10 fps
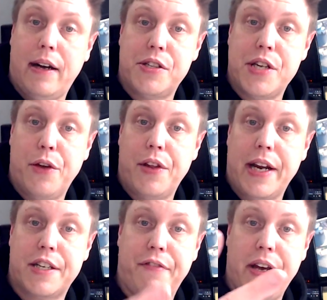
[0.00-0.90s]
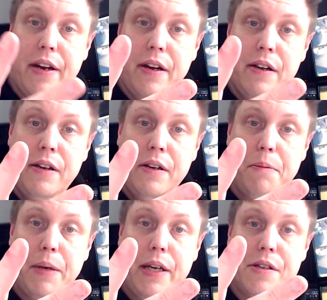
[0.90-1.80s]
I'll see you in the next vid.
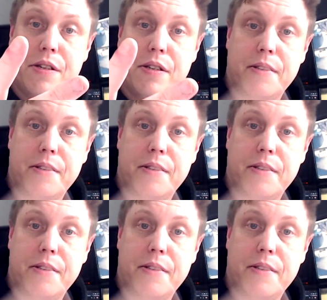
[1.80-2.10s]
Peace.